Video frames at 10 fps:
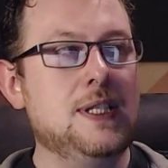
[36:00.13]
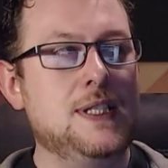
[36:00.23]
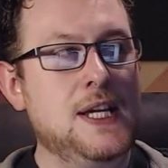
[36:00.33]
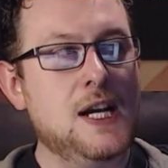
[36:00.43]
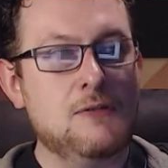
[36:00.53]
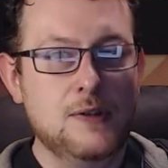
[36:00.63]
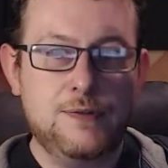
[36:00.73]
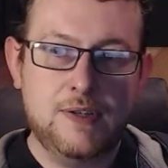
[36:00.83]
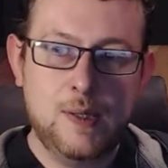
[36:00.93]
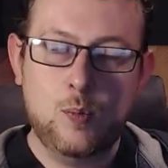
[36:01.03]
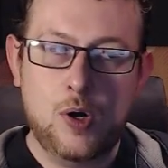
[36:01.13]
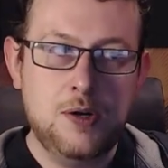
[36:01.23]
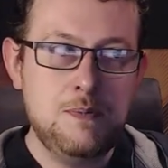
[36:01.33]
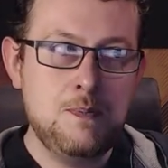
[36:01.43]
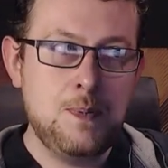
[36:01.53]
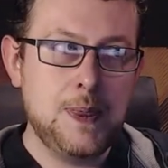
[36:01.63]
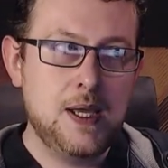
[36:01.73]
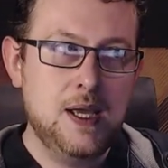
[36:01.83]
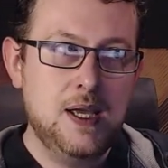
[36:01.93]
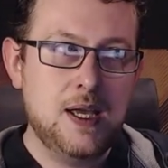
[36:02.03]
is here on frame 1
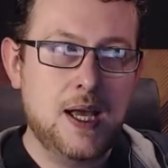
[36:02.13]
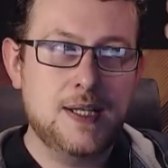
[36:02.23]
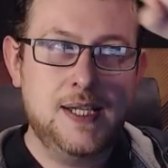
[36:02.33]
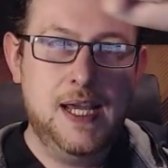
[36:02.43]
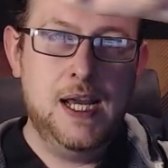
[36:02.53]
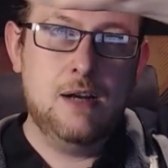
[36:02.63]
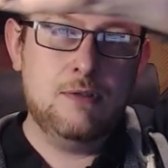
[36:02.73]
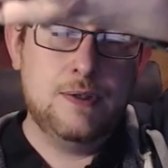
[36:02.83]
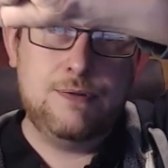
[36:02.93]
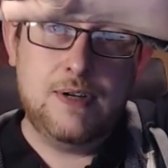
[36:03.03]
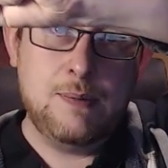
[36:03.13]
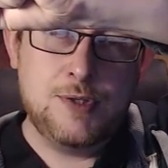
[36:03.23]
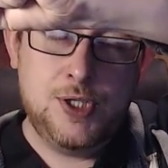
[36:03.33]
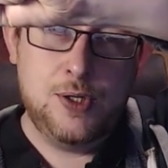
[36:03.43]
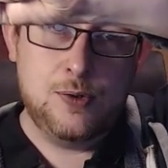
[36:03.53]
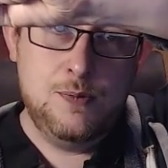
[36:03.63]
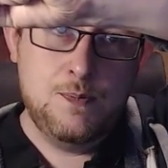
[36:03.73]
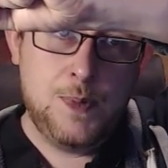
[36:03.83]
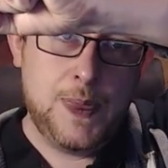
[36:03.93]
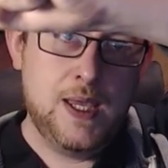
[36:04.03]
and here on frame 2,
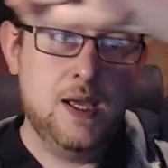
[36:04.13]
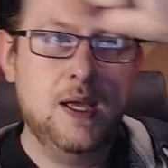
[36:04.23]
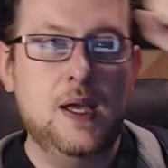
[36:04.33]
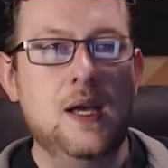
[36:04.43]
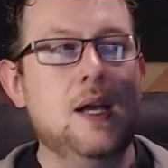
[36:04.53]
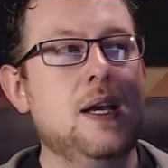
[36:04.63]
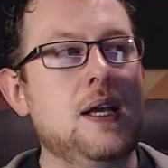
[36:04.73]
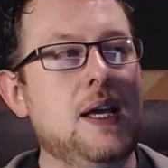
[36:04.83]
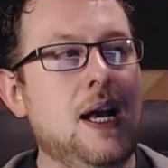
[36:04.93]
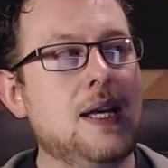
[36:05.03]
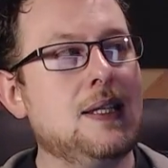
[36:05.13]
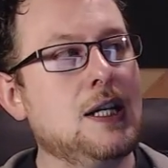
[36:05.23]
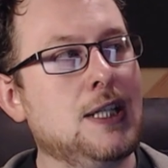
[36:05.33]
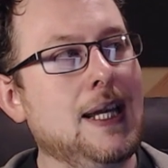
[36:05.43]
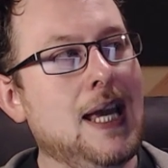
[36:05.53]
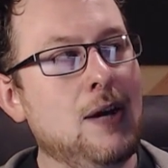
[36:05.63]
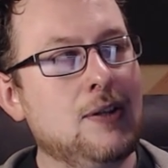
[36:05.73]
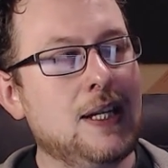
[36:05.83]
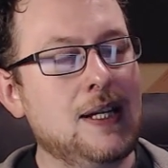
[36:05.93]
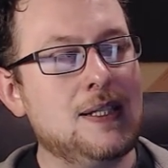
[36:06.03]
it has actually
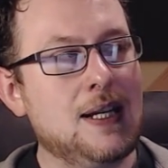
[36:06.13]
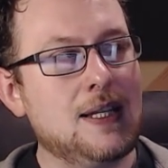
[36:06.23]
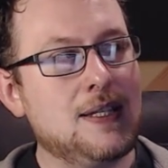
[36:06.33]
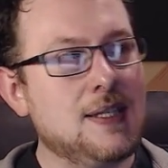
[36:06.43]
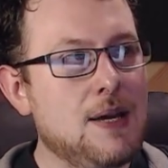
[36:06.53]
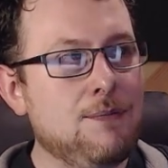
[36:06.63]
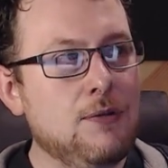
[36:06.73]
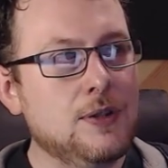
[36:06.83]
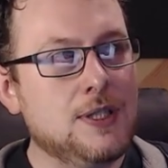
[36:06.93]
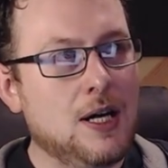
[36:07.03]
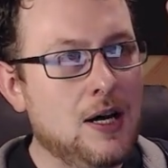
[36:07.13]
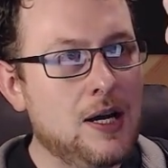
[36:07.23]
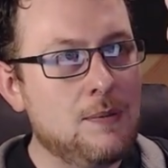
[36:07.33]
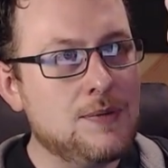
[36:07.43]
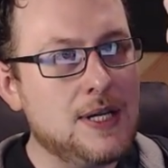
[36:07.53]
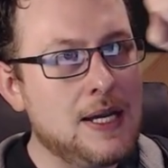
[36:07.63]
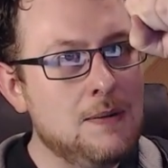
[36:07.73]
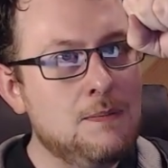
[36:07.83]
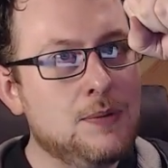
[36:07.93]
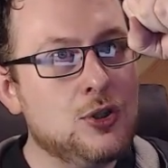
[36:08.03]
calculated it several times
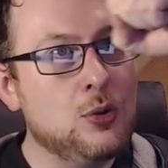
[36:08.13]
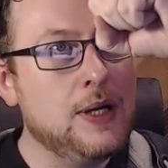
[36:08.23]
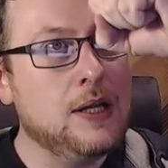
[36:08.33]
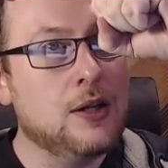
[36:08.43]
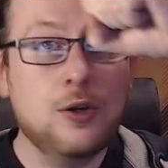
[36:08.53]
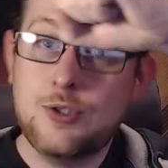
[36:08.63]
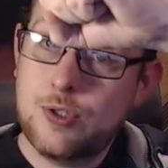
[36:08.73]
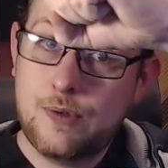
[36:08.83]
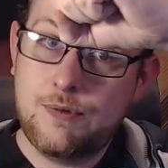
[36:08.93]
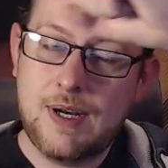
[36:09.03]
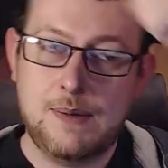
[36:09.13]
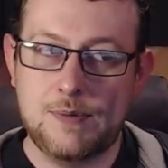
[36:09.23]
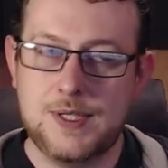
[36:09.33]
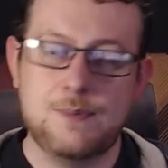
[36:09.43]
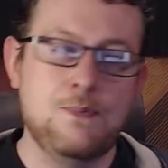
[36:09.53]
in between those 2 frames.